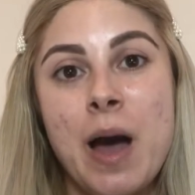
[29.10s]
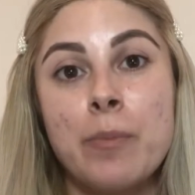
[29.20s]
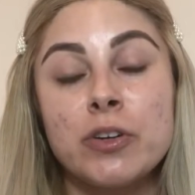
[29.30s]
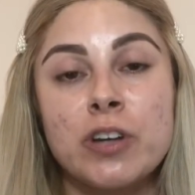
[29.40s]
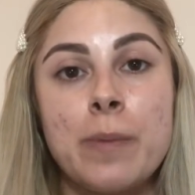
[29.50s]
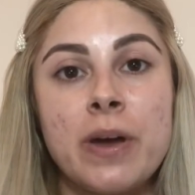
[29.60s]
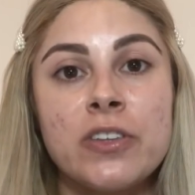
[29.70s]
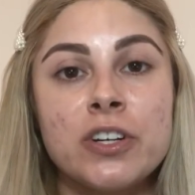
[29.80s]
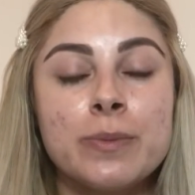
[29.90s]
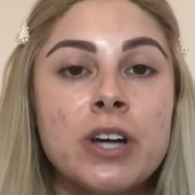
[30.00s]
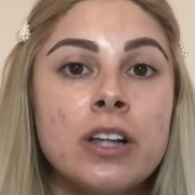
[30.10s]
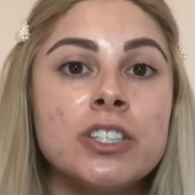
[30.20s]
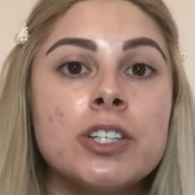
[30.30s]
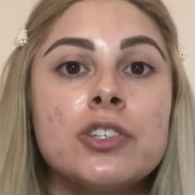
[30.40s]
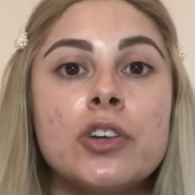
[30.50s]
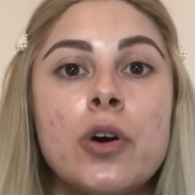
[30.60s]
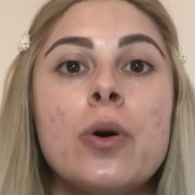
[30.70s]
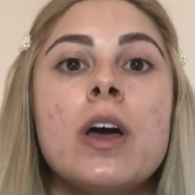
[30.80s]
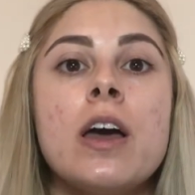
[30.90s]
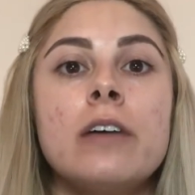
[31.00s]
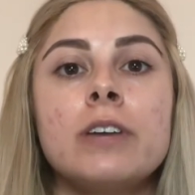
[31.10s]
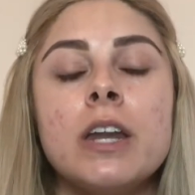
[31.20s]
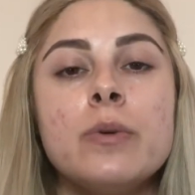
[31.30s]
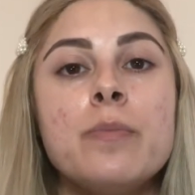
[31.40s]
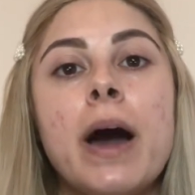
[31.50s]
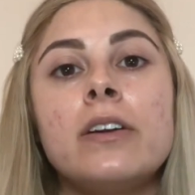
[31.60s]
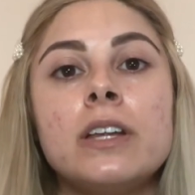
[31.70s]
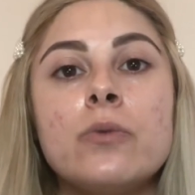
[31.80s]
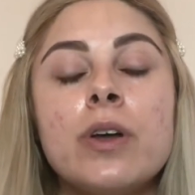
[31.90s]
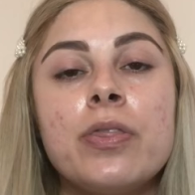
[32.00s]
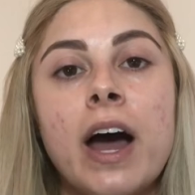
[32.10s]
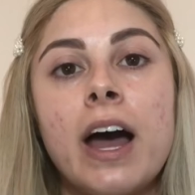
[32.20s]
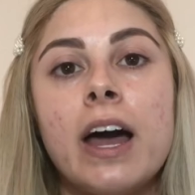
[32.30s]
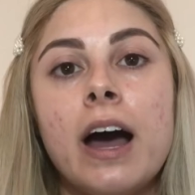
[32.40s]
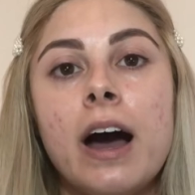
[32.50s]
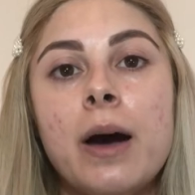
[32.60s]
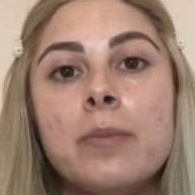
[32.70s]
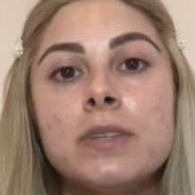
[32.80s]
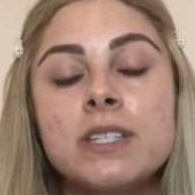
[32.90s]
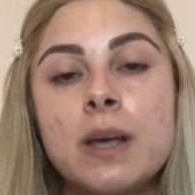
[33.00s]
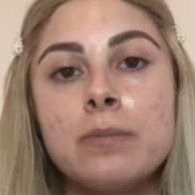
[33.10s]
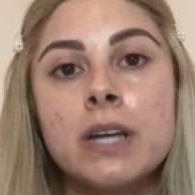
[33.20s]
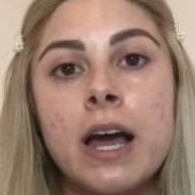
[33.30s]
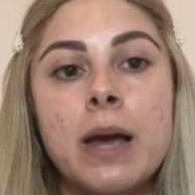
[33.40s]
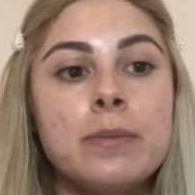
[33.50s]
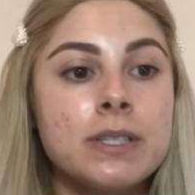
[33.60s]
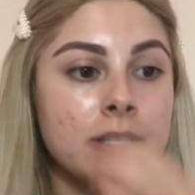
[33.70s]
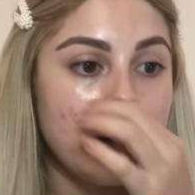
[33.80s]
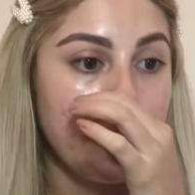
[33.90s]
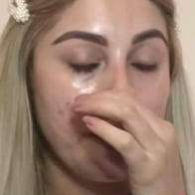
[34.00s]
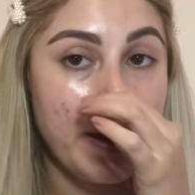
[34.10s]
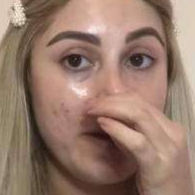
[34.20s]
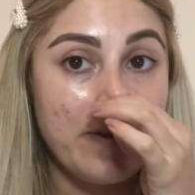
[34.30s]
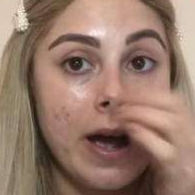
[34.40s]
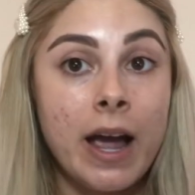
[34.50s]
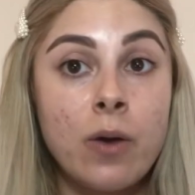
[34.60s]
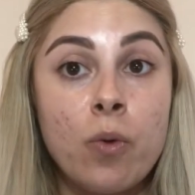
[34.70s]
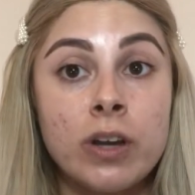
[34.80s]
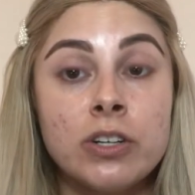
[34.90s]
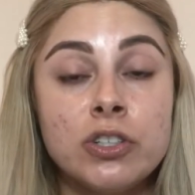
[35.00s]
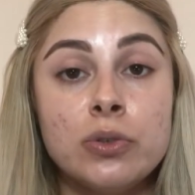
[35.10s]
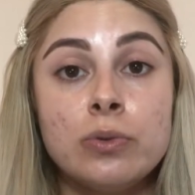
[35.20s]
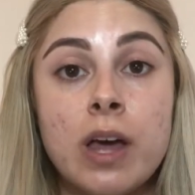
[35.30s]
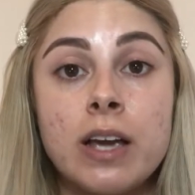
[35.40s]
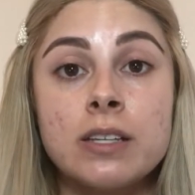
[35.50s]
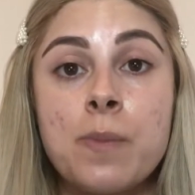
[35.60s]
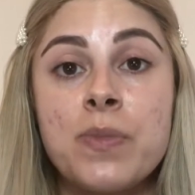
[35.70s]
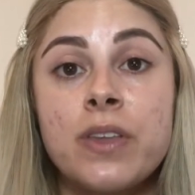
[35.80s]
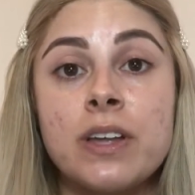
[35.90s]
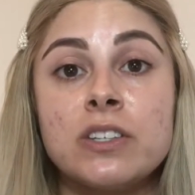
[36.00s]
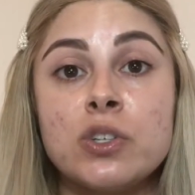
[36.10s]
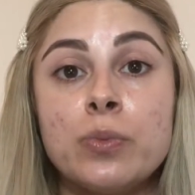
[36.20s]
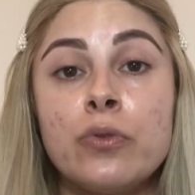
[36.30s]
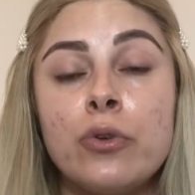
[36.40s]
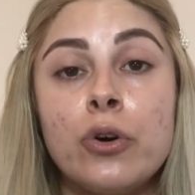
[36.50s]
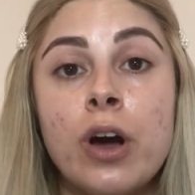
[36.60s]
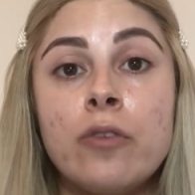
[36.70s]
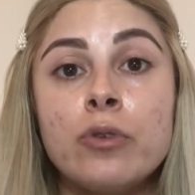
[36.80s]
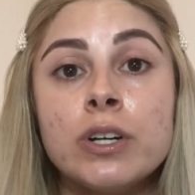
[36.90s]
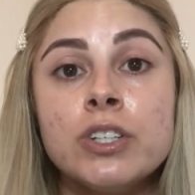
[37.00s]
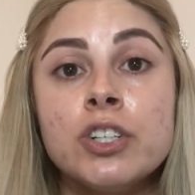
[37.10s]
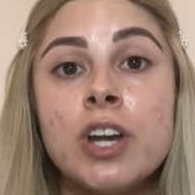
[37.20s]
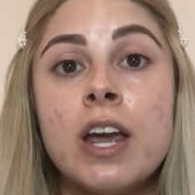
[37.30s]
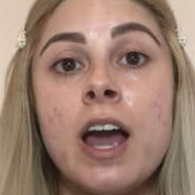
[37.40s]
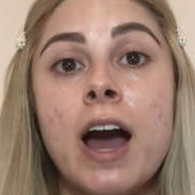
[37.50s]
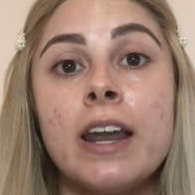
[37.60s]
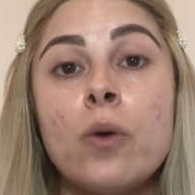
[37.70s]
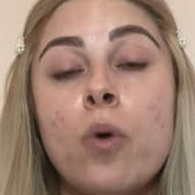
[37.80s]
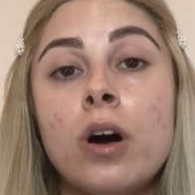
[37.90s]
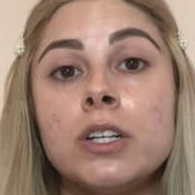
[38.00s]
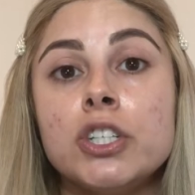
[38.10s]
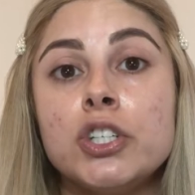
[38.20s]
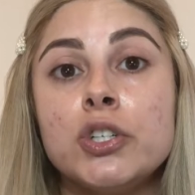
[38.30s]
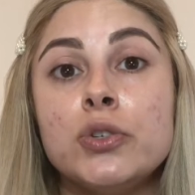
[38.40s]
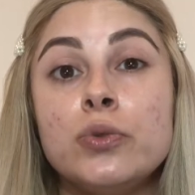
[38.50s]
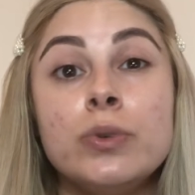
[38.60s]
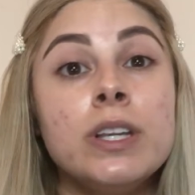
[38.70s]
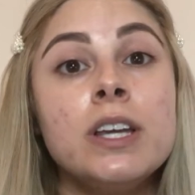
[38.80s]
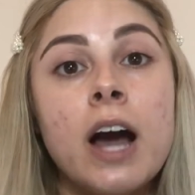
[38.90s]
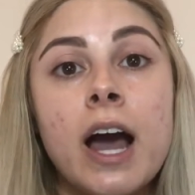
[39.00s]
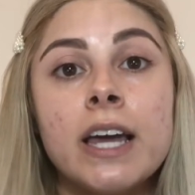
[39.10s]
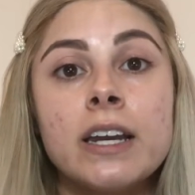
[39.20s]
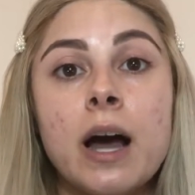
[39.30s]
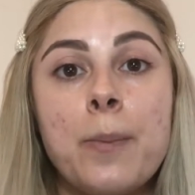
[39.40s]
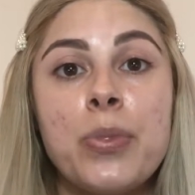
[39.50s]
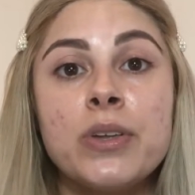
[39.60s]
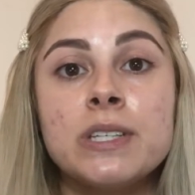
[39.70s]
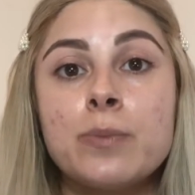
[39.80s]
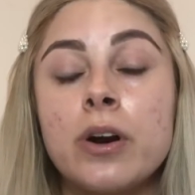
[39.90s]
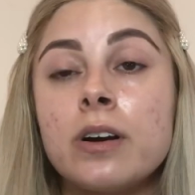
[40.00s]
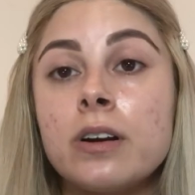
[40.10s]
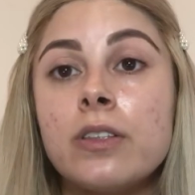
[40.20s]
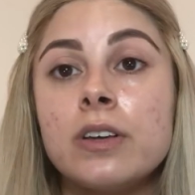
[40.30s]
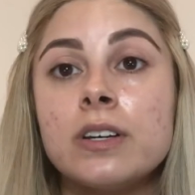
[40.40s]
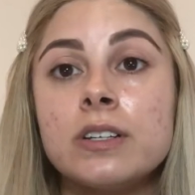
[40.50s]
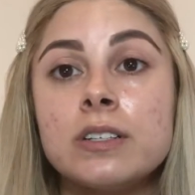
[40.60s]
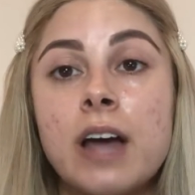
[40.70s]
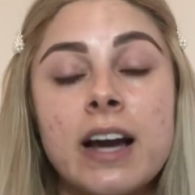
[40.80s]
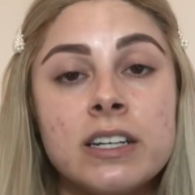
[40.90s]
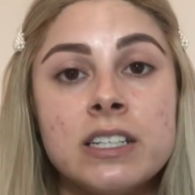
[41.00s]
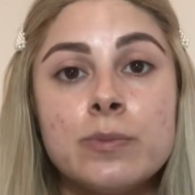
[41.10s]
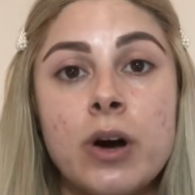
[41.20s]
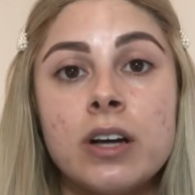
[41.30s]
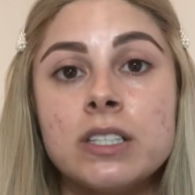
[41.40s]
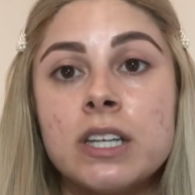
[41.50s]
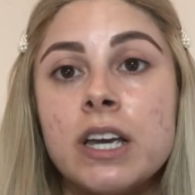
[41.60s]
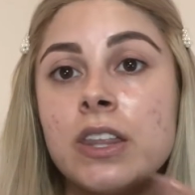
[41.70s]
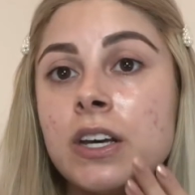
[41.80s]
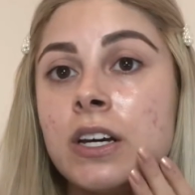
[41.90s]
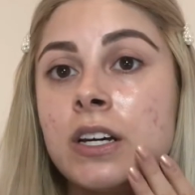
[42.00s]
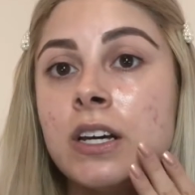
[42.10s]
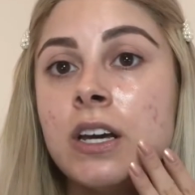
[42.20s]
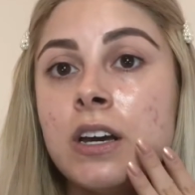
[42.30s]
prescribed by the dermatologist. So I've kind of been battling with that. Sometimes if I want to do like something that's super full coverage and I want to really hide up the acne spots, like the